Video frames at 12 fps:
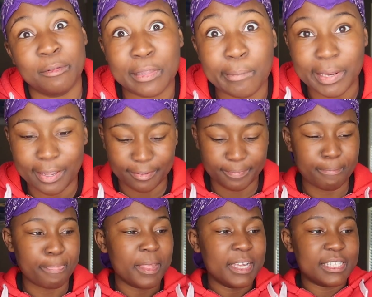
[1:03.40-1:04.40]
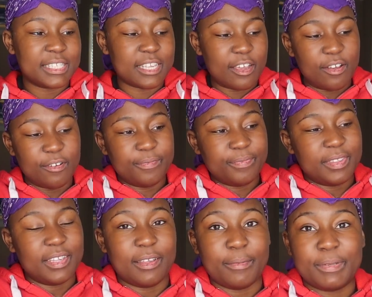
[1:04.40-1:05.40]
Thumbnail. So
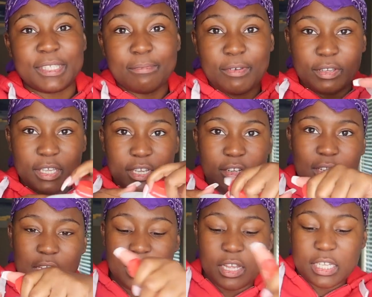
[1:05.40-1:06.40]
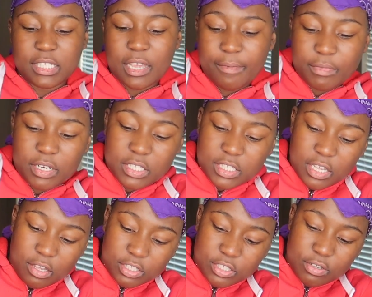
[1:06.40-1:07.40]
put some milk in here, and I guess I'm gonna
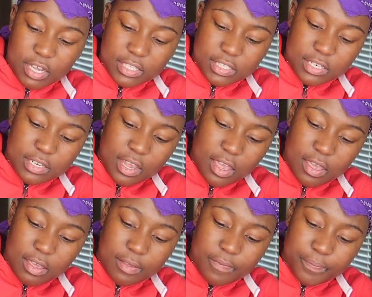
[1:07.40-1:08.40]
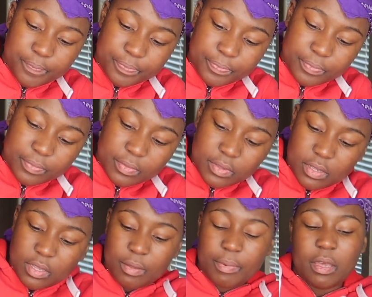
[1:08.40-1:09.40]
talk to you guys today
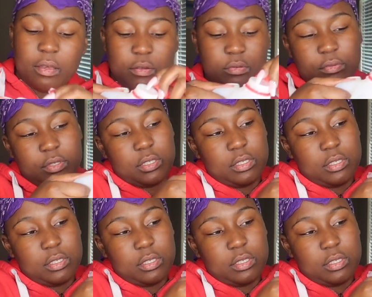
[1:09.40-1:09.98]
about